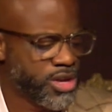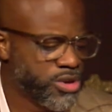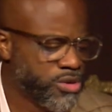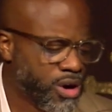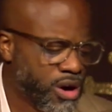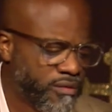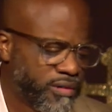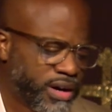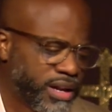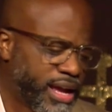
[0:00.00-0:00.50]
you
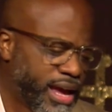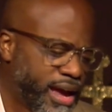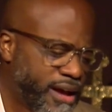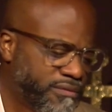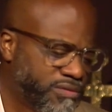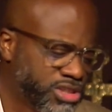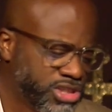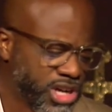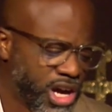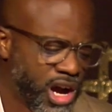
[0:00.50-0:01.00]
already
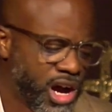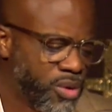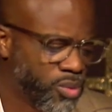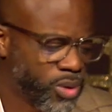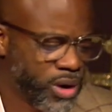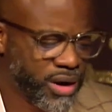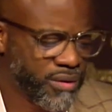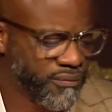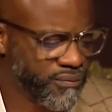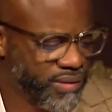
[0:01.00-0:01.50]
have John
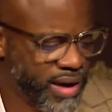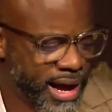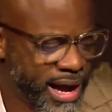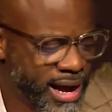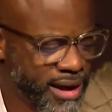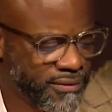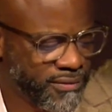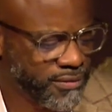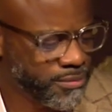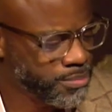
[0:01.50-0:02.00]
1 and
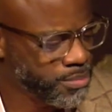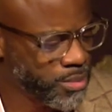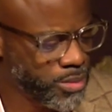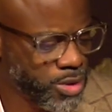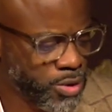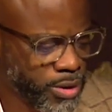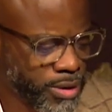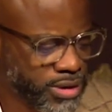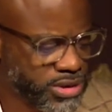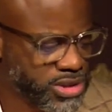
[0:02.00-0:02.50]
5.
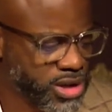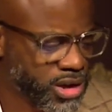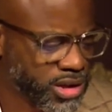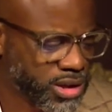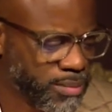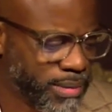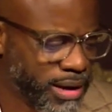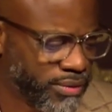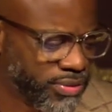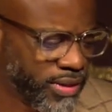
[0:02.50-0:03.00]
We already
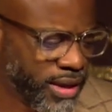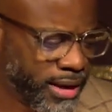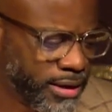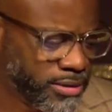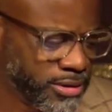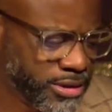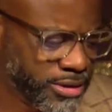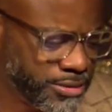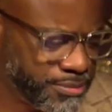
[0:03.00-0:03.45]
talked about that.